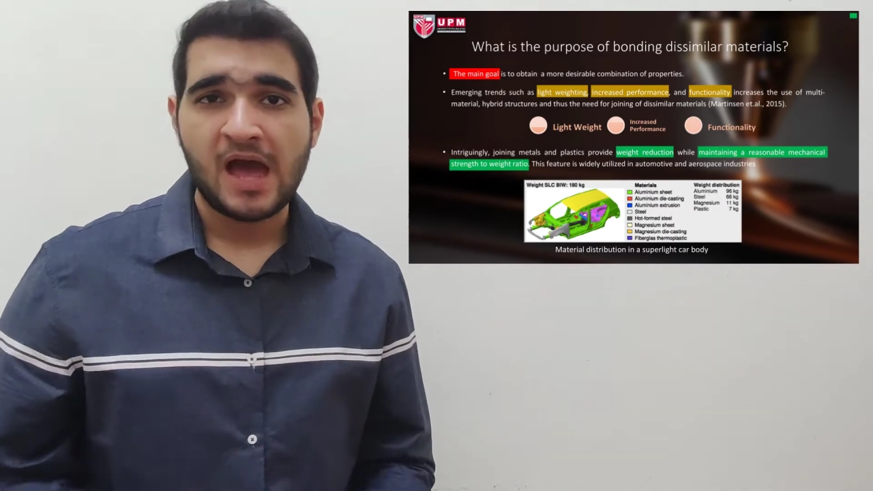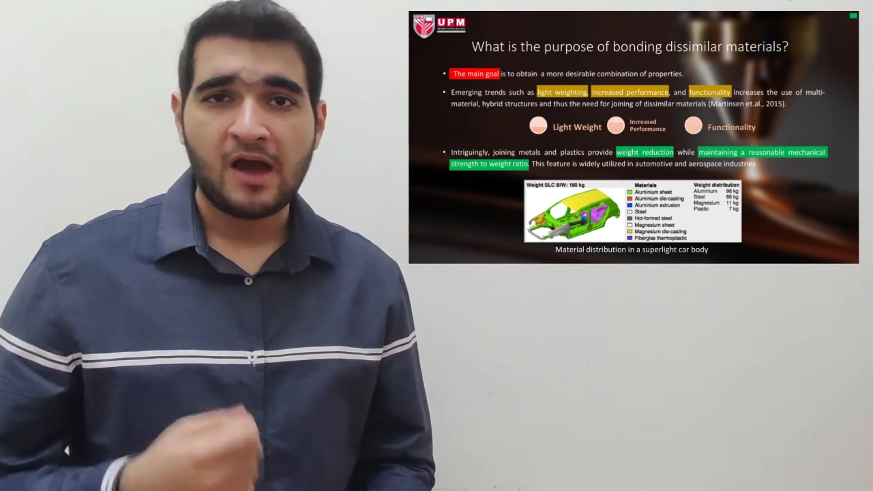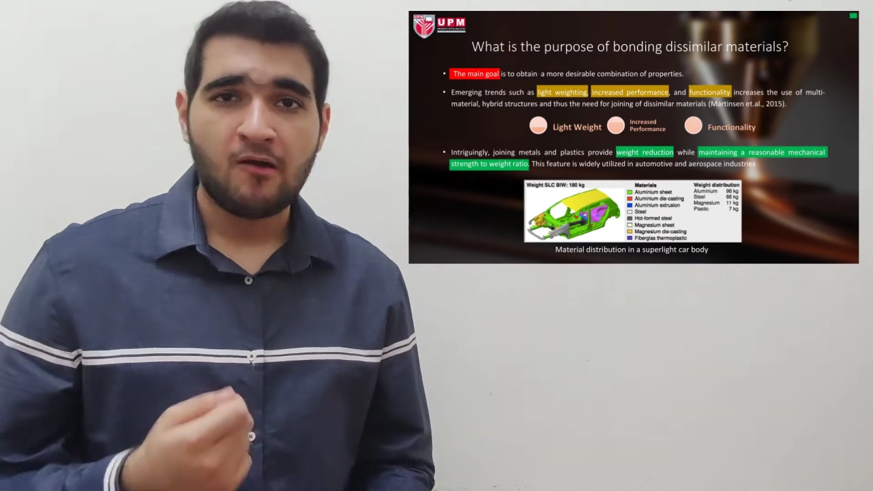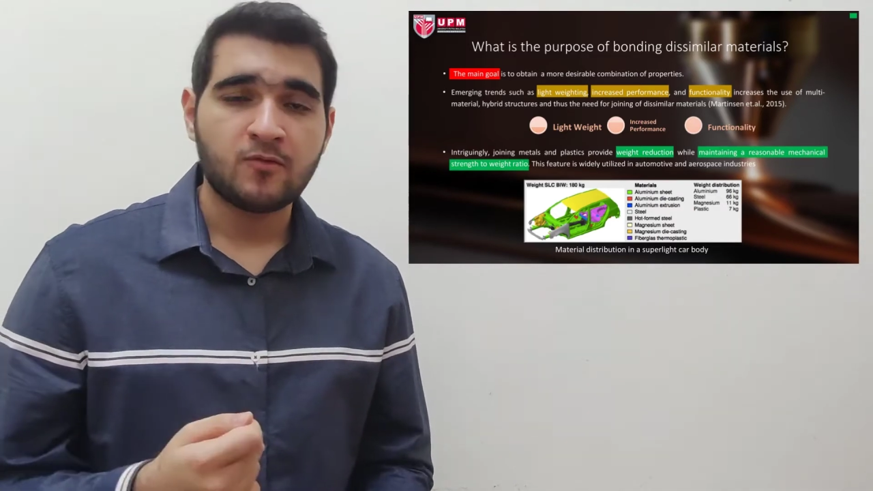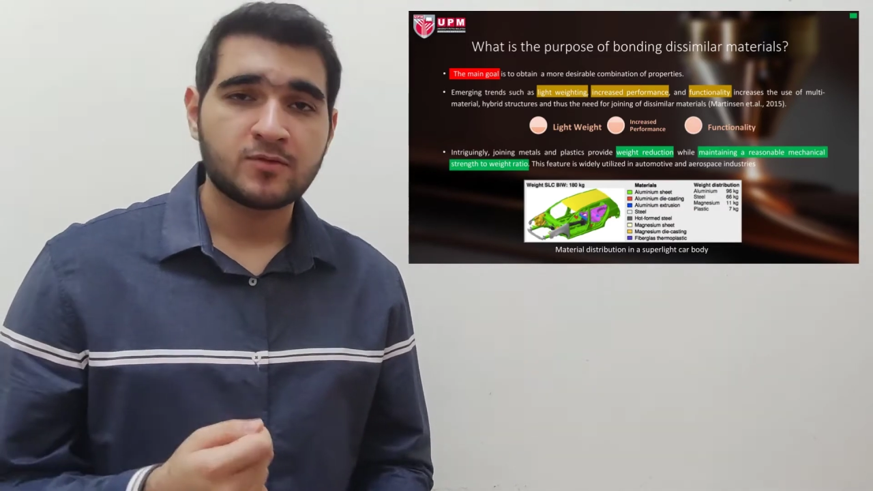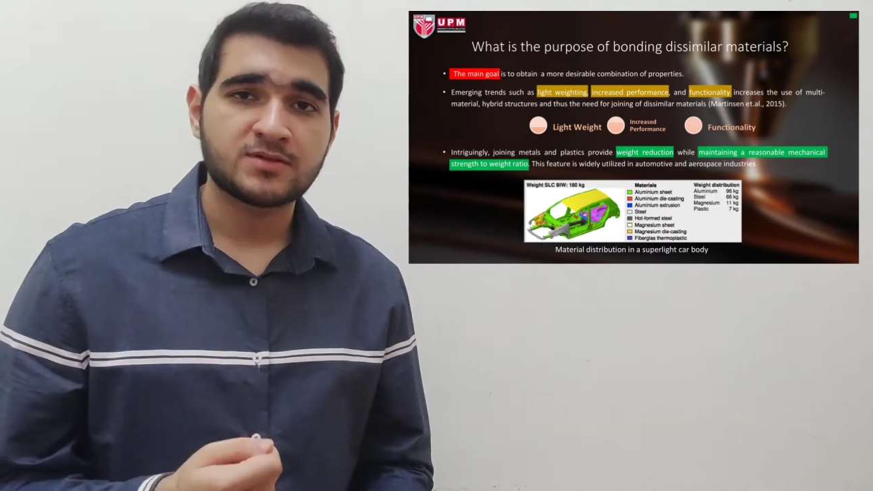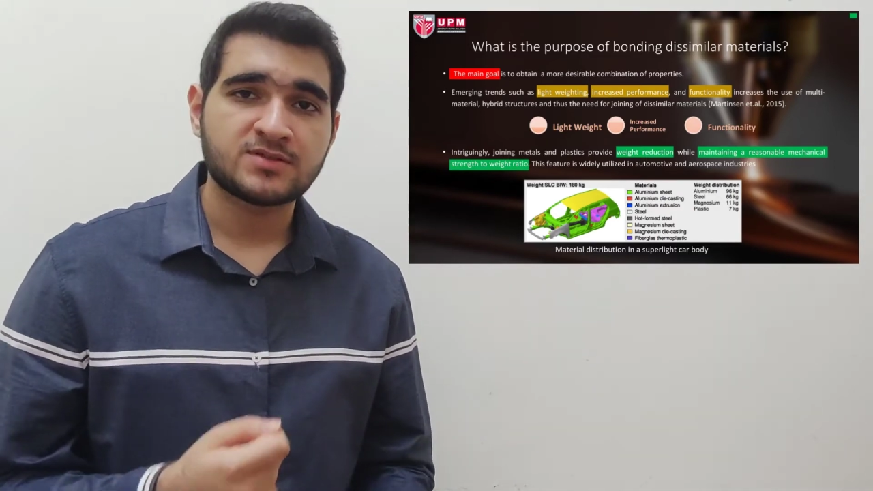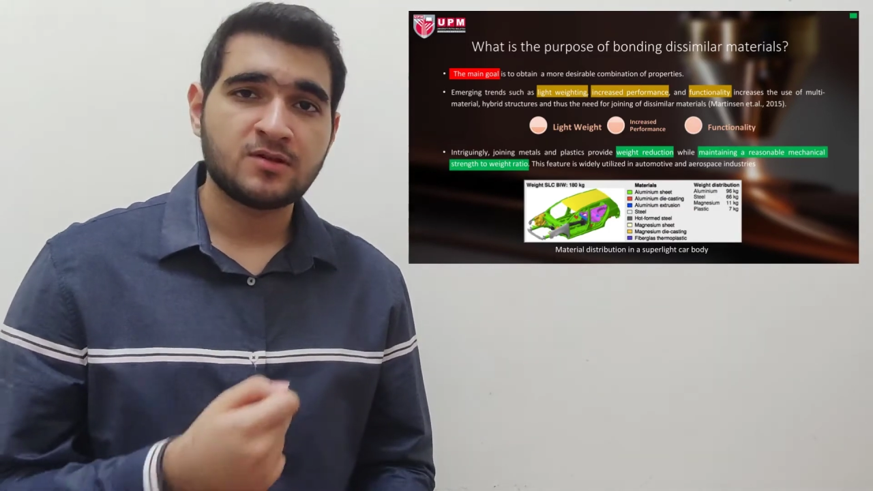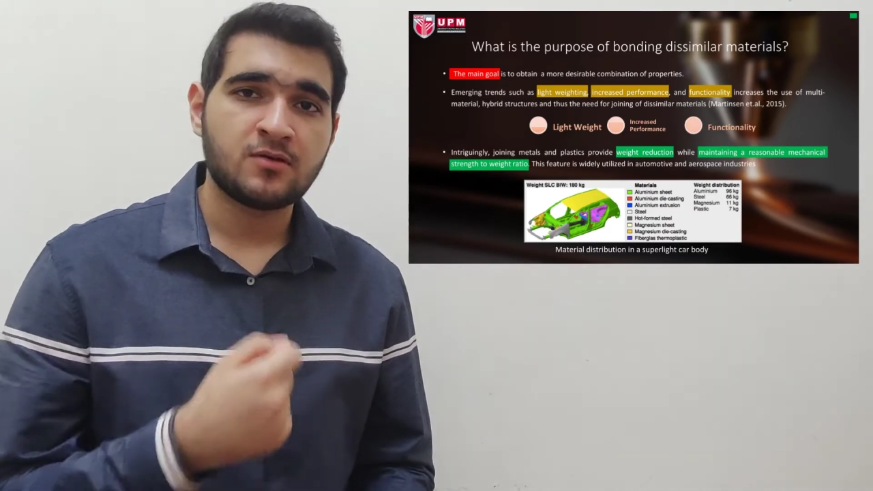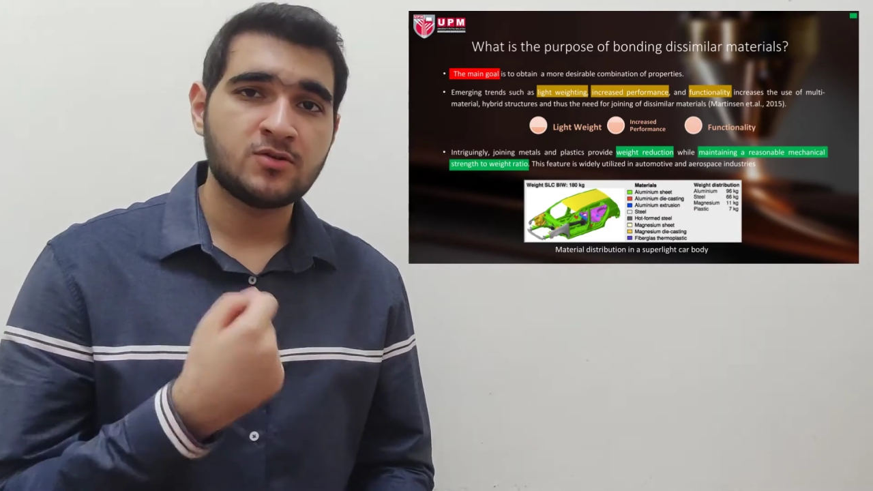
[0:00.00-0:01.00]
However,
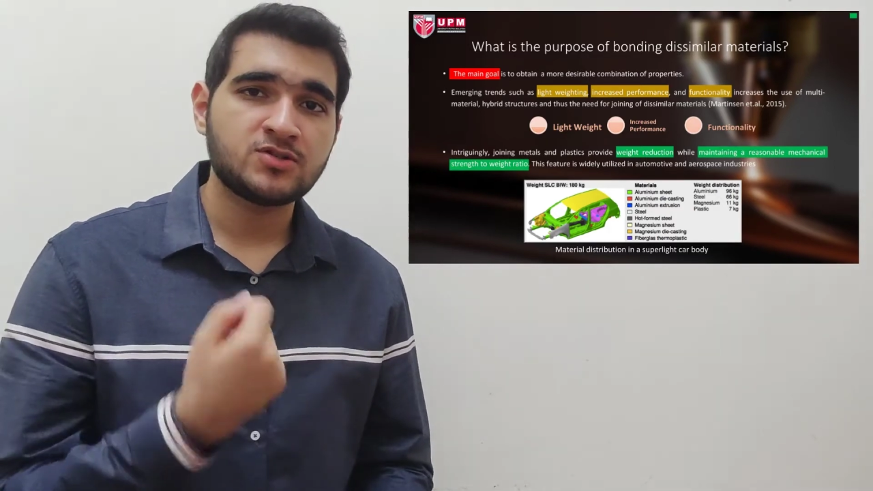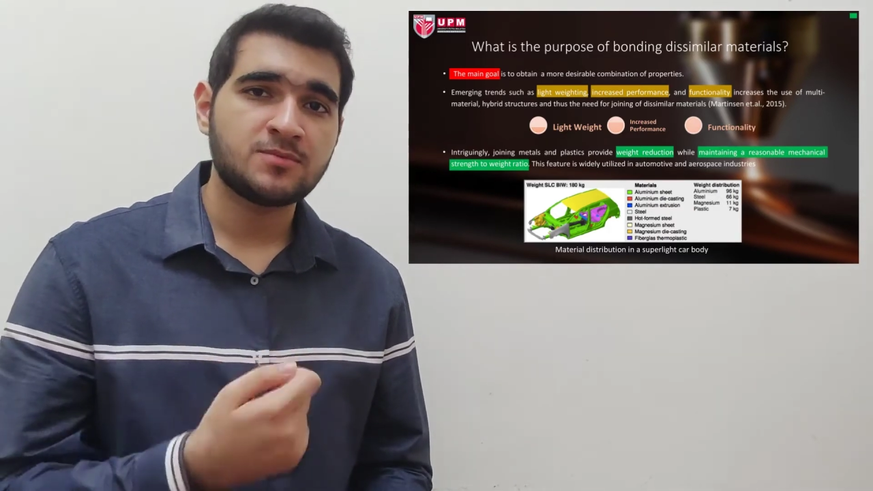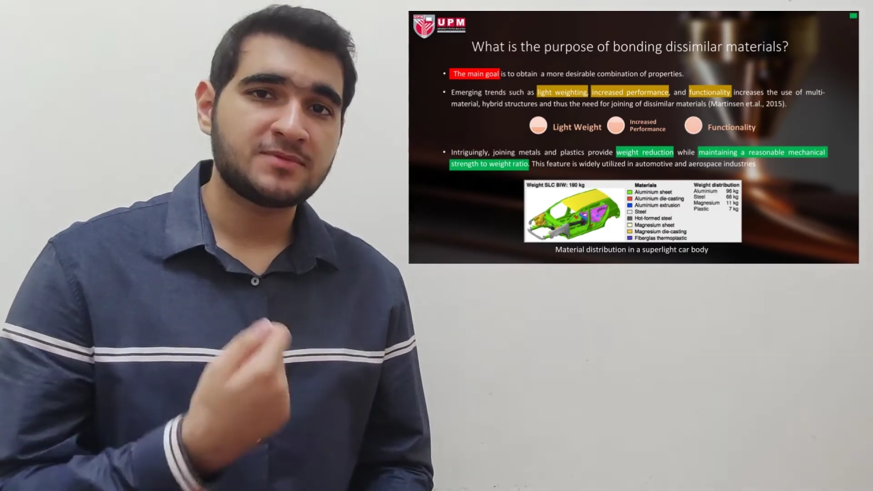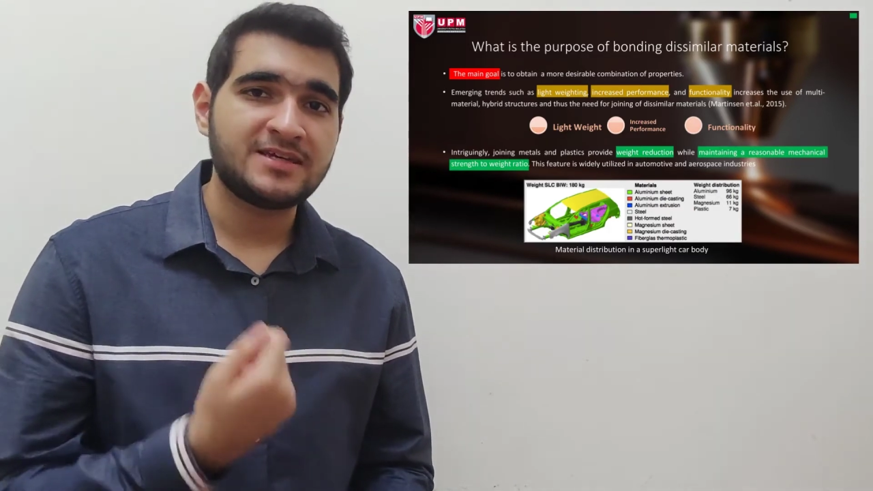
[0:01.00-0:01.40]
so there are some